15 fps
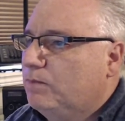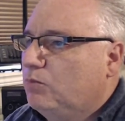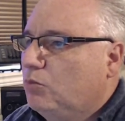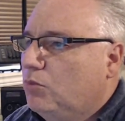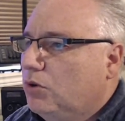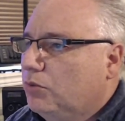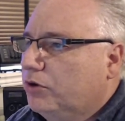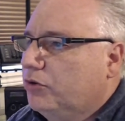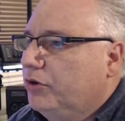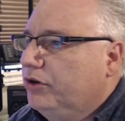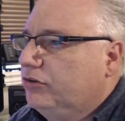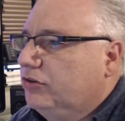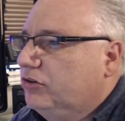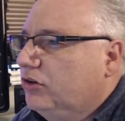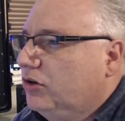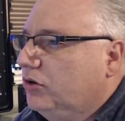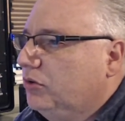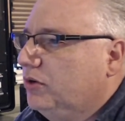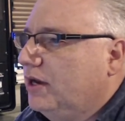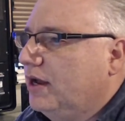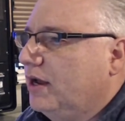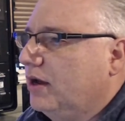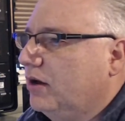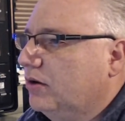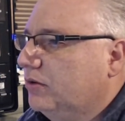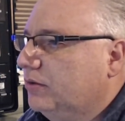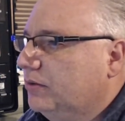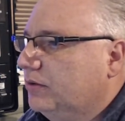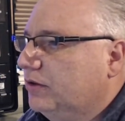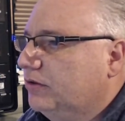what we're going to do
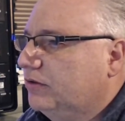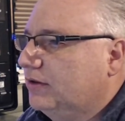now is,